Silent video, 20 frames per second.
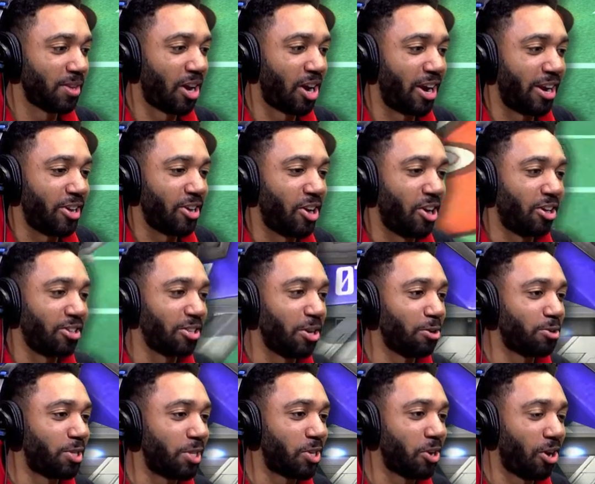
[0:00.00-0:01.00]
All right, y'all.
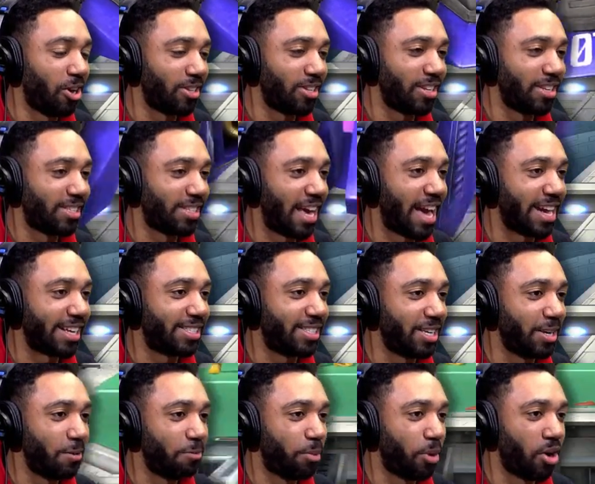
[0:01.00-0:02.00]
Yoshi called in a tag
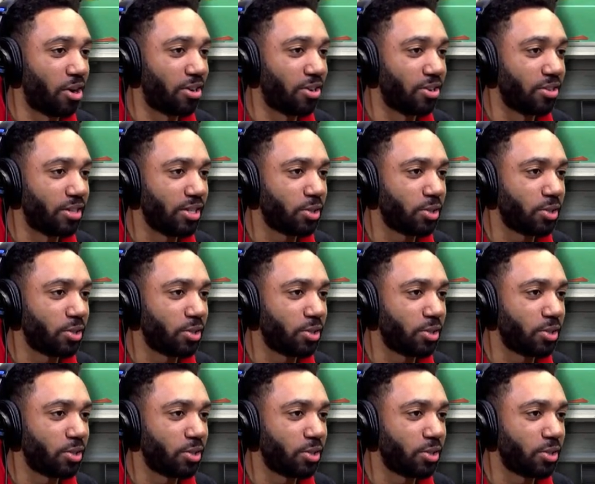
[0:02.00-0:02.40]
team partner.